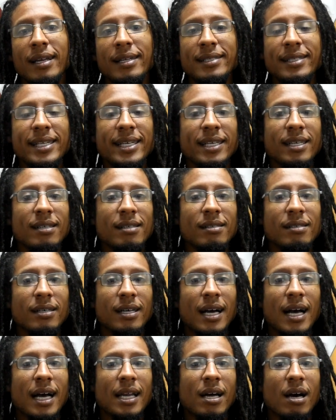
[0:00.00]
let's take a
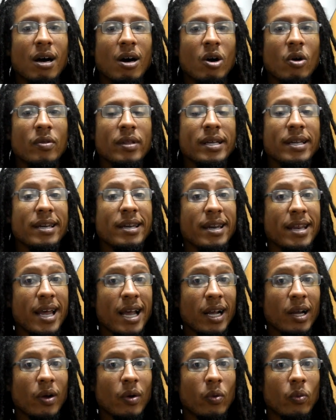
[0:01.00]
look at how the
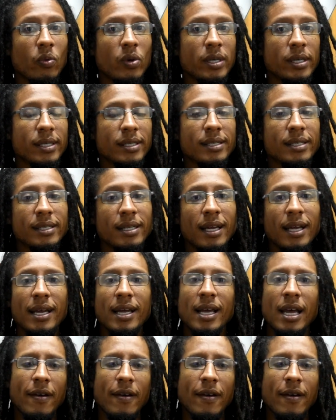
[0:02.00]
neck works.